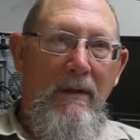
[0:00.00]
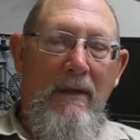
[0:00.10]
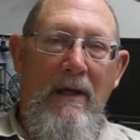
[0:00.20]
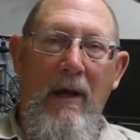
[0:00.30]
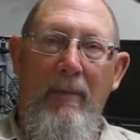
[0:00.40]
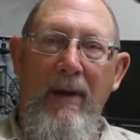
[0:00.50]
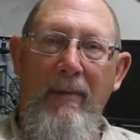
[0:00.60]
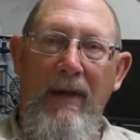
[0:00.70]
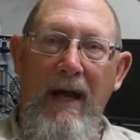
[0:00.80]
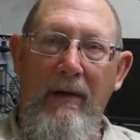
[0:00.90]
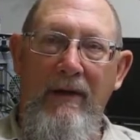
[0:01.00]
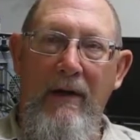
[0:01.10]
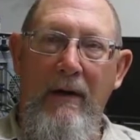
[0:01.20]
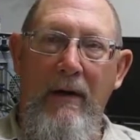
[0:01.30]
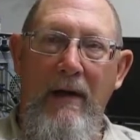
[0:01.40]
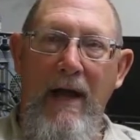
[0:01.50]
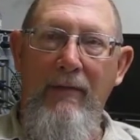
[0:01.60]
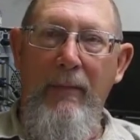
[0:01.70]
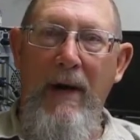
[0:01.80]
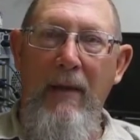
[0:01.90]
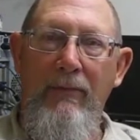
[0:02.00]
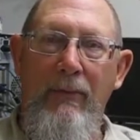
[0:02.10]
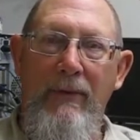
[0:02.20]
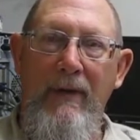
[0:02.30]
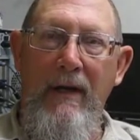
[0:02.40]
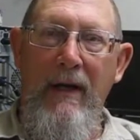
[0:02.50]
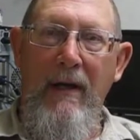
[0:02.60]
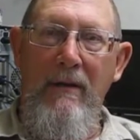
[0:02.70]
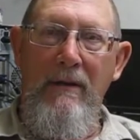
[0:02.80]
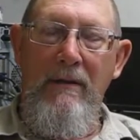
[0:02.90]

help people out that are having problems with the